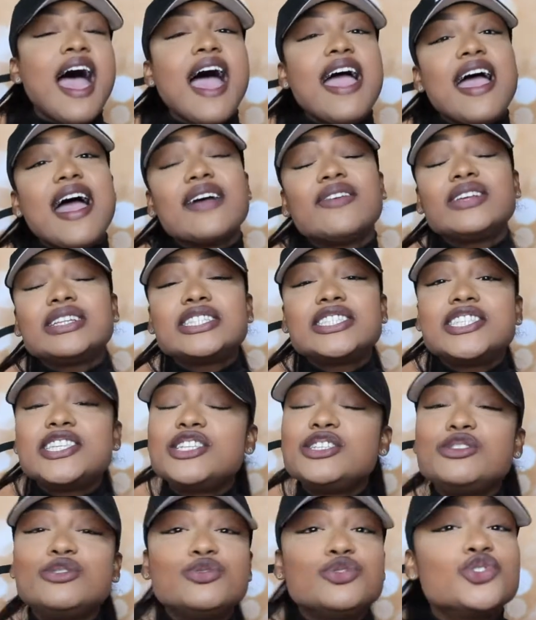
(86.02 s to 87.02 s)
I haven't
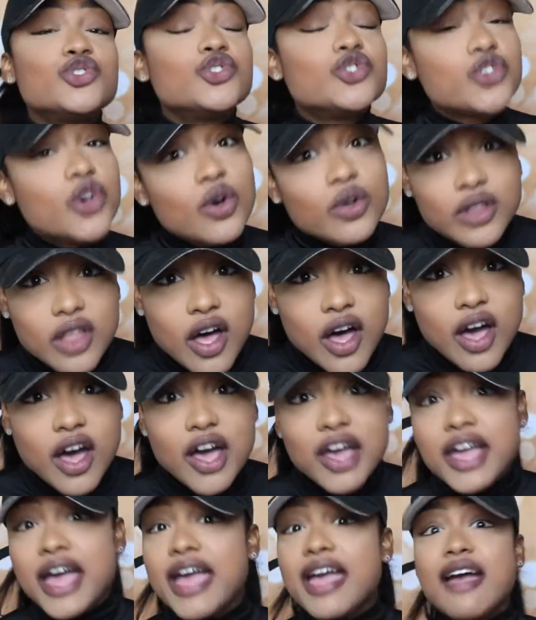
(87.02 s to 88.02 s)
seen you so
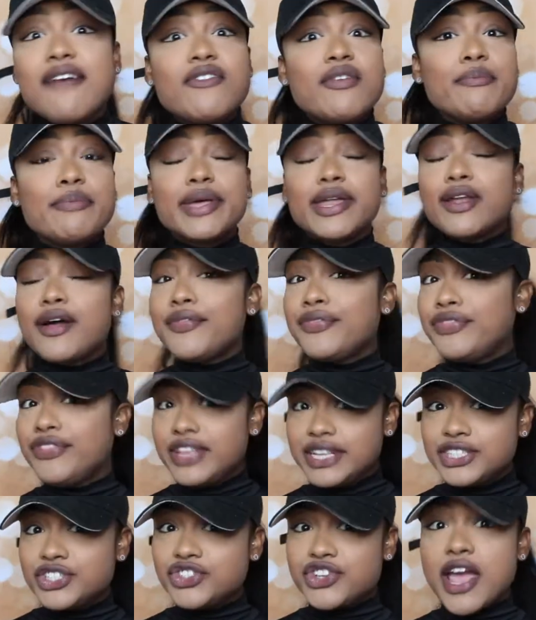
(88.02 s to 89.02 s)
long. I haven't been on
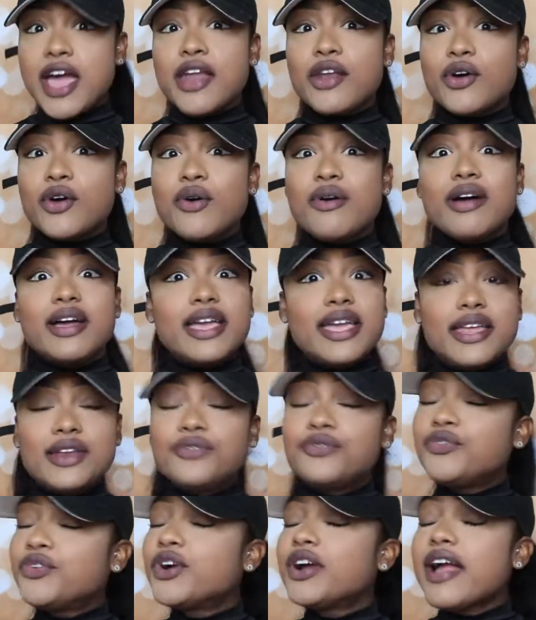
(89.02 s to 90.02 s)
this channel
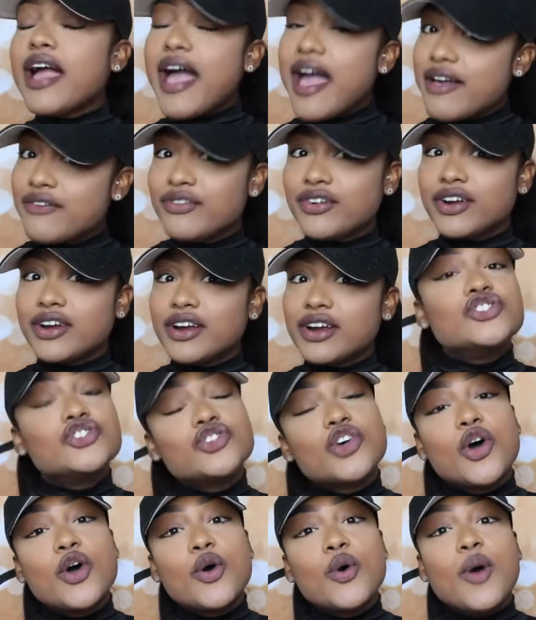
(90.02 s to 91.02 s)
in forever.
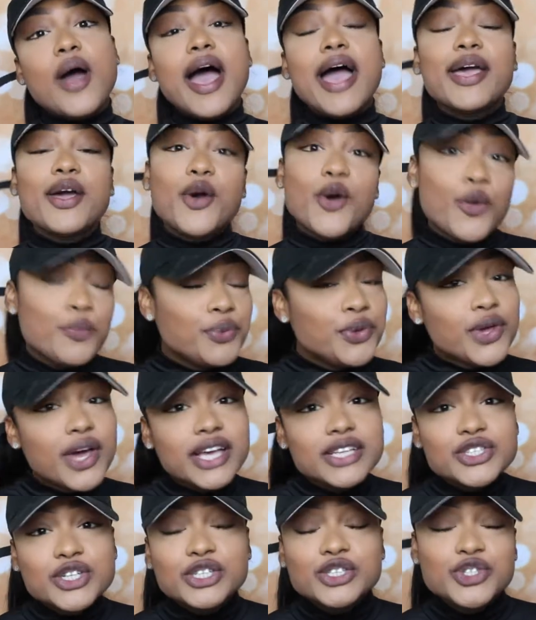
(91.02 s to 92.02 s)
So I hope you
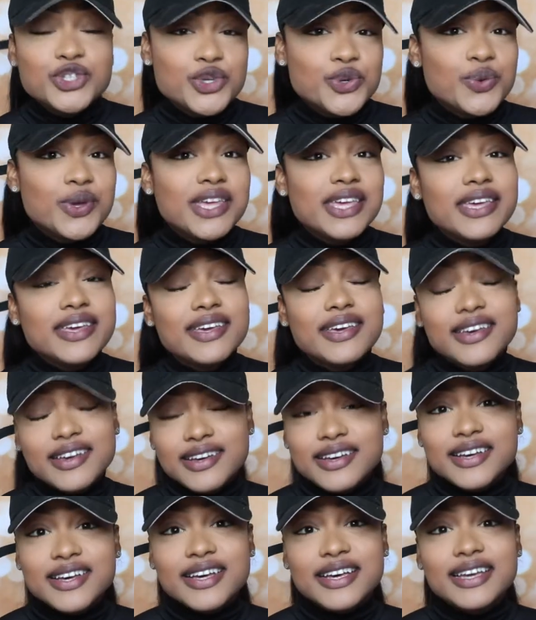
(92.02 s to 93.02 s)
guys are doing
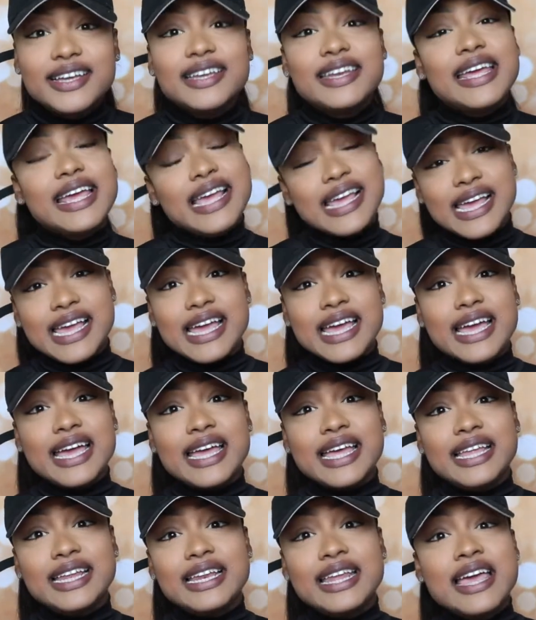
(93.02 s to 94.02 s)
good
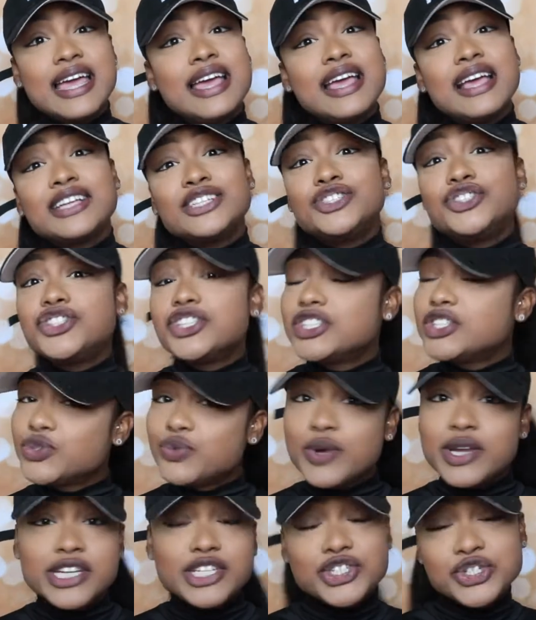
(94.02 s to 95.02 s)
and just
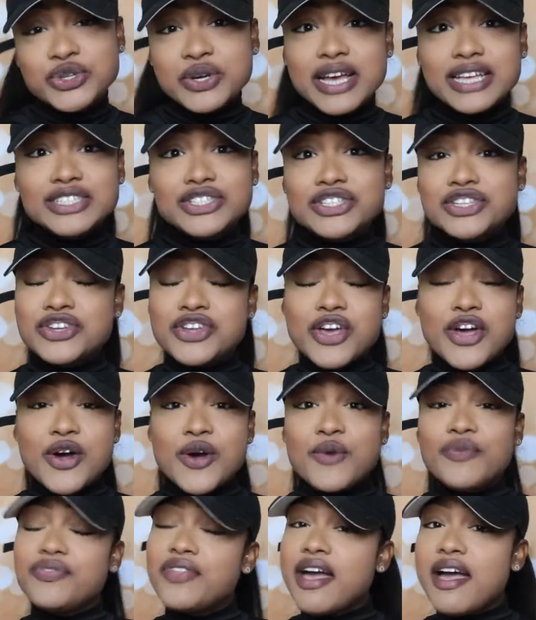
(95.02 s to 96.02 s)
wanted you guys to
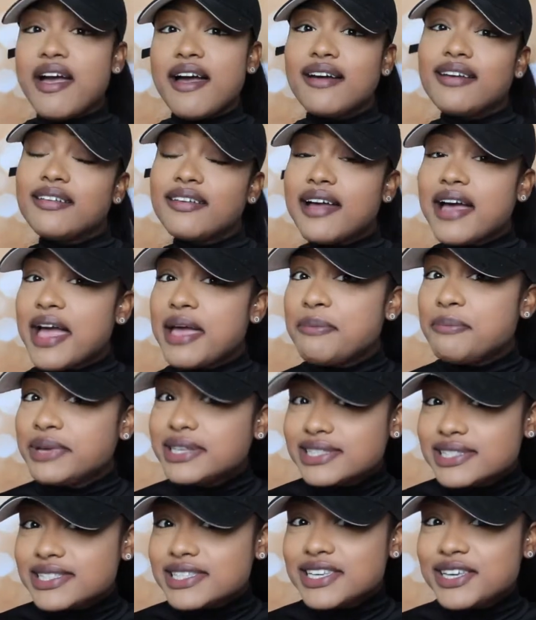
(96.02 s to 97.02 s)
know that I
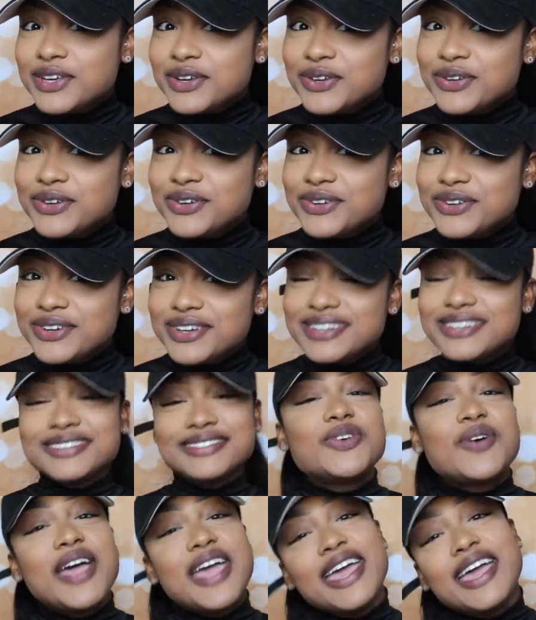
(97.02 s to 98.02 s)
miss you.
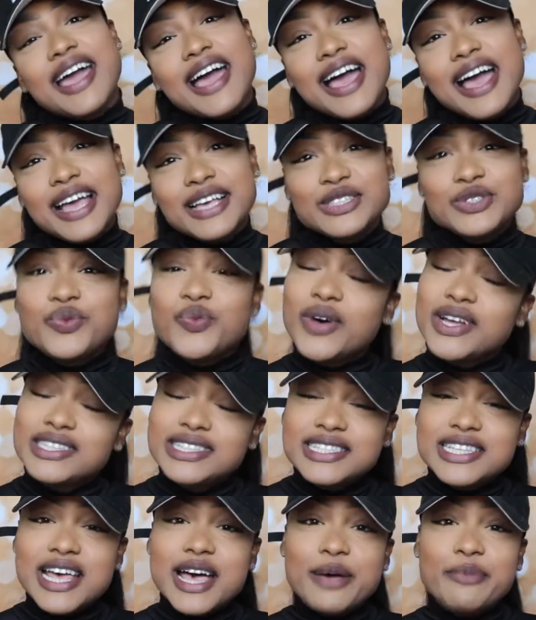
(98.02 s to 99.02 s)
So hey guys,
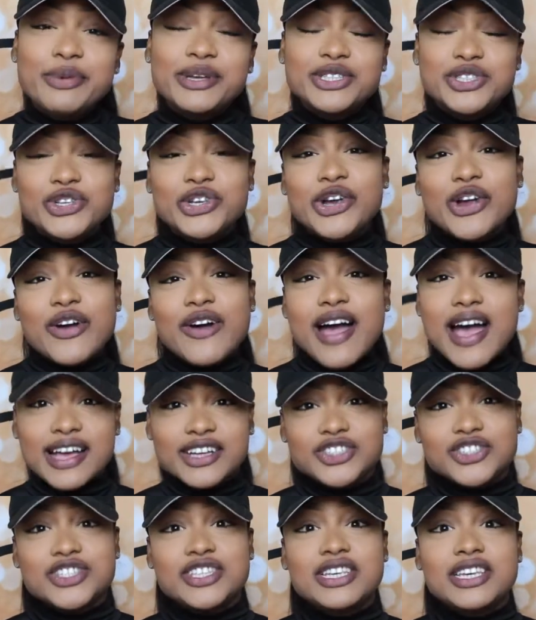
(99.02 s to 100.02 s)
what's up? It's your girl
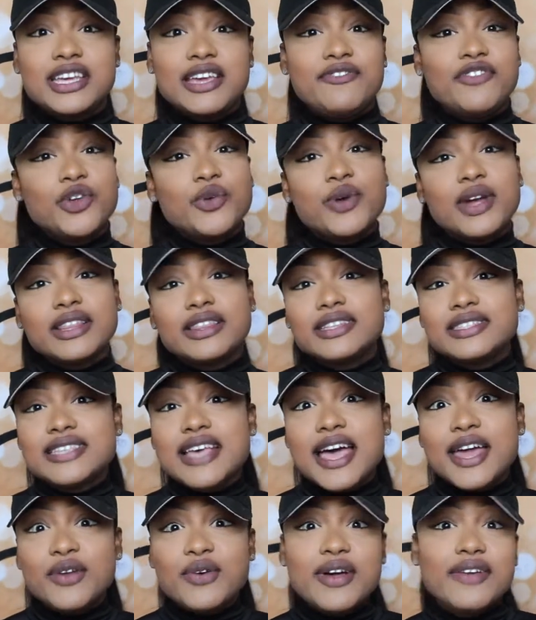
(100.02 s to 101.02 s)
Ashely. If you read the
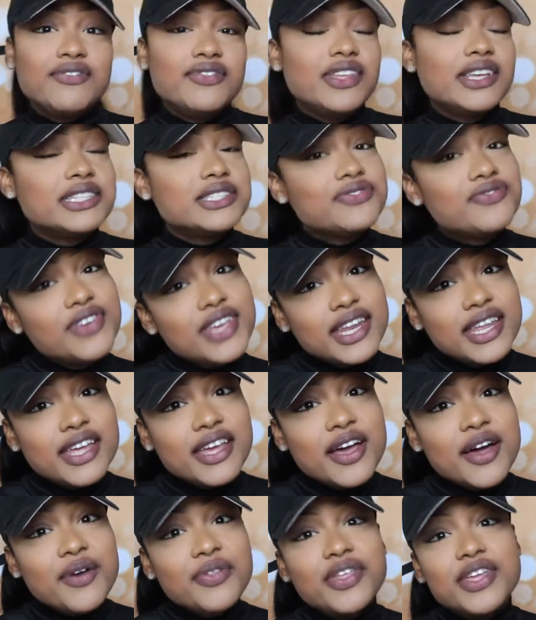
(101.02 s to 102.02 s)
title of this
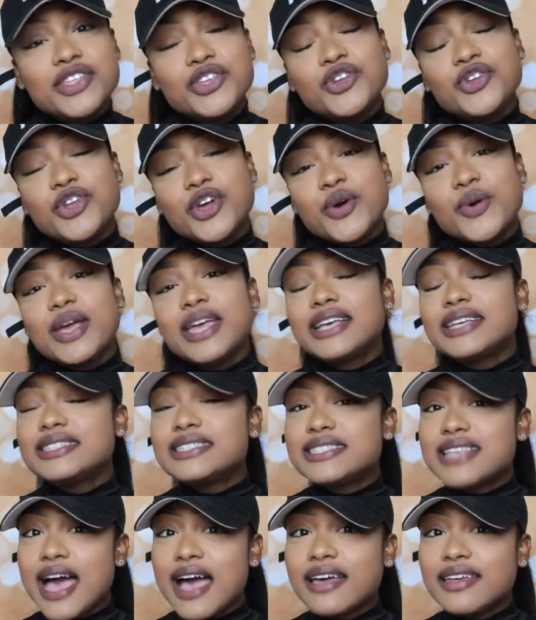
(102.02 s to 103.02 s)
video, then you know
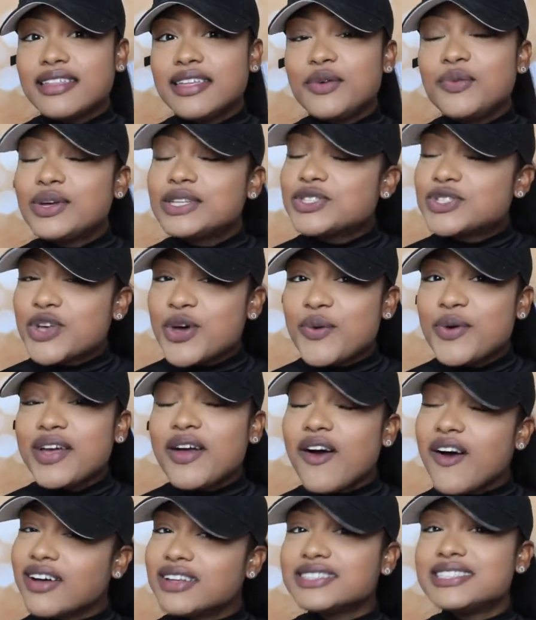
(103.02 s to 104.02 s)
exactly what's
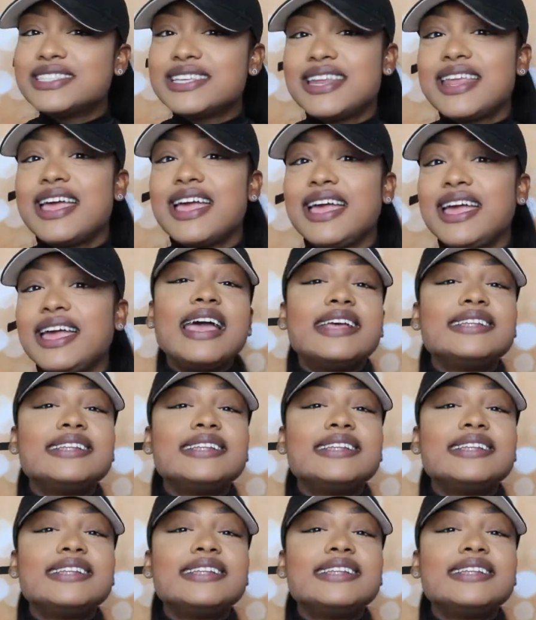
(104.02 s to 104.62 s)
going on today.